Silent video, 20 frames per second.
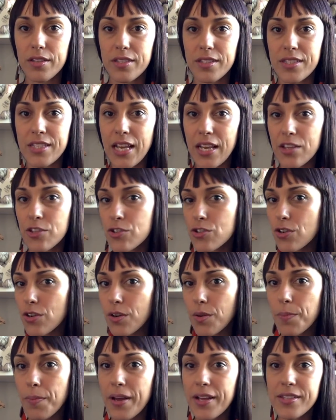
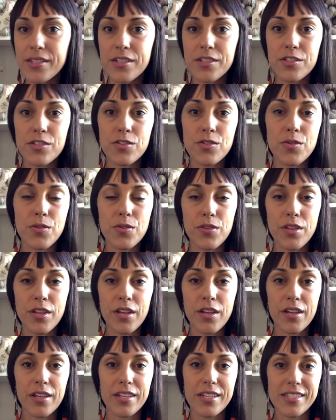texture pattern to
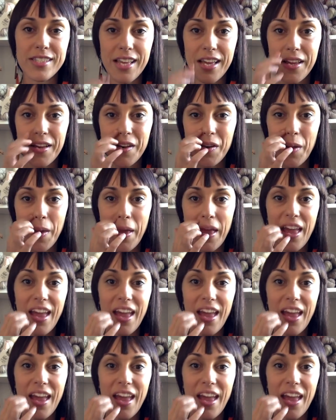the design.